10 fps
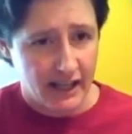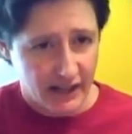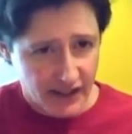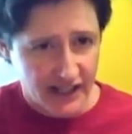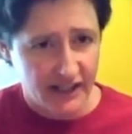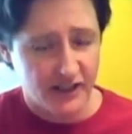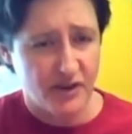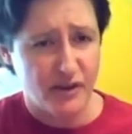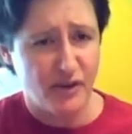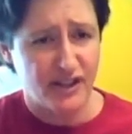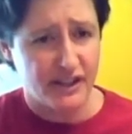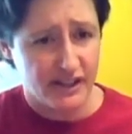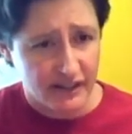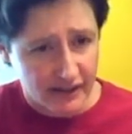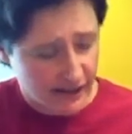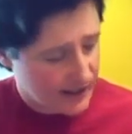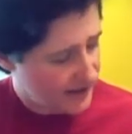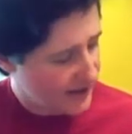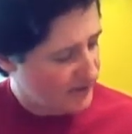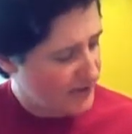He's going to hit the string once.
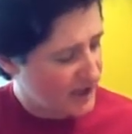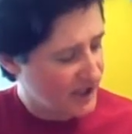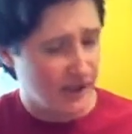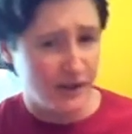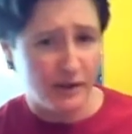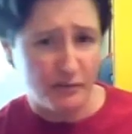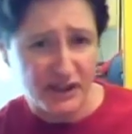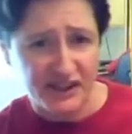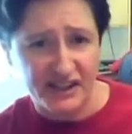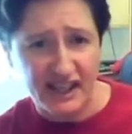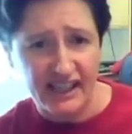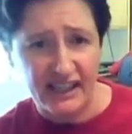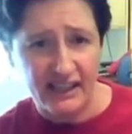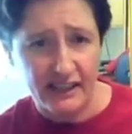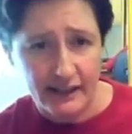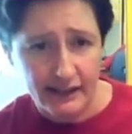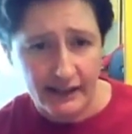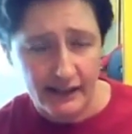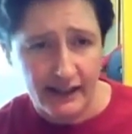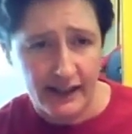And then I'm going to go press the second.
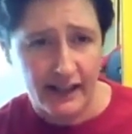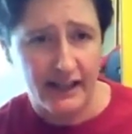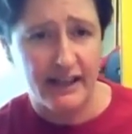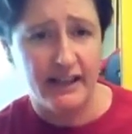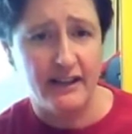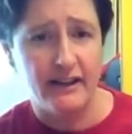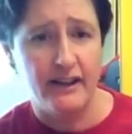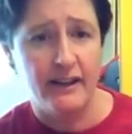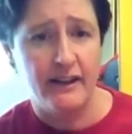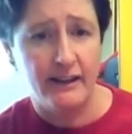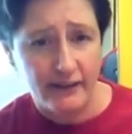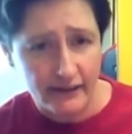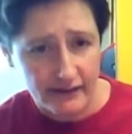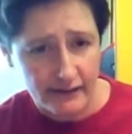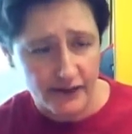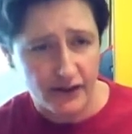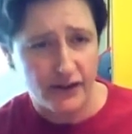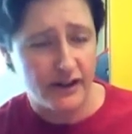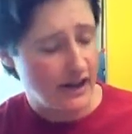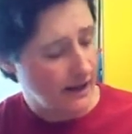Hit it.
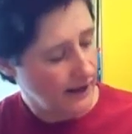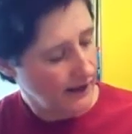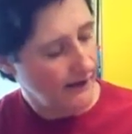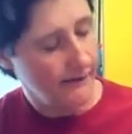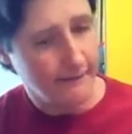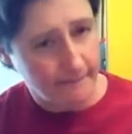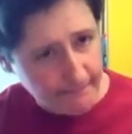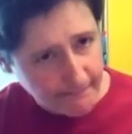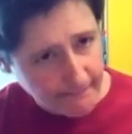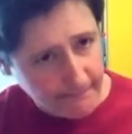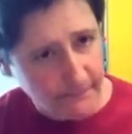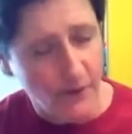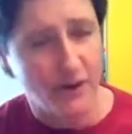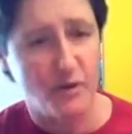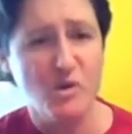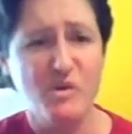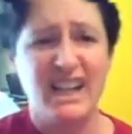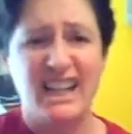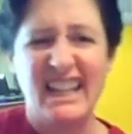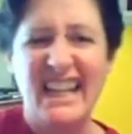Third. Fourth. You
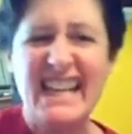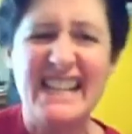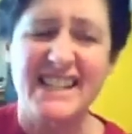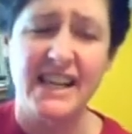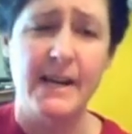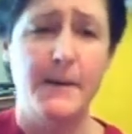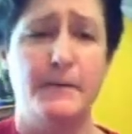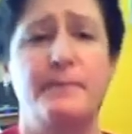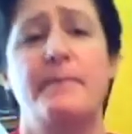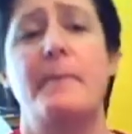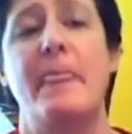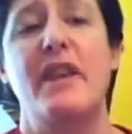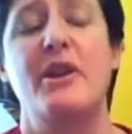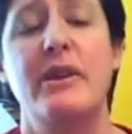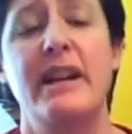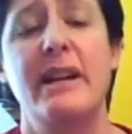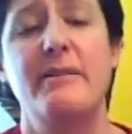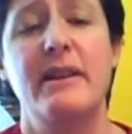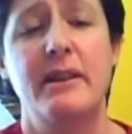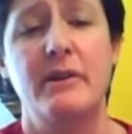want a clean sound. You don't want any,
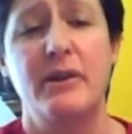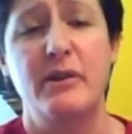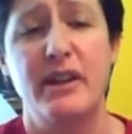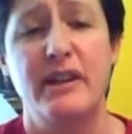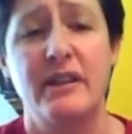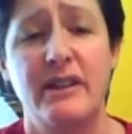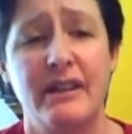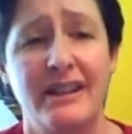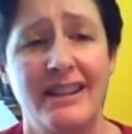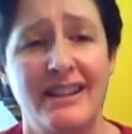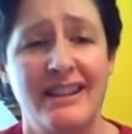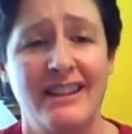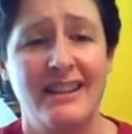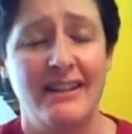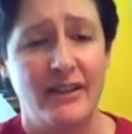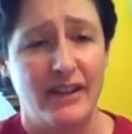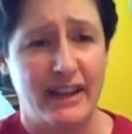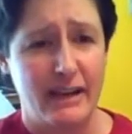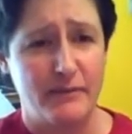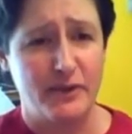you don't want, no, I
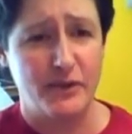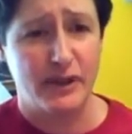can't do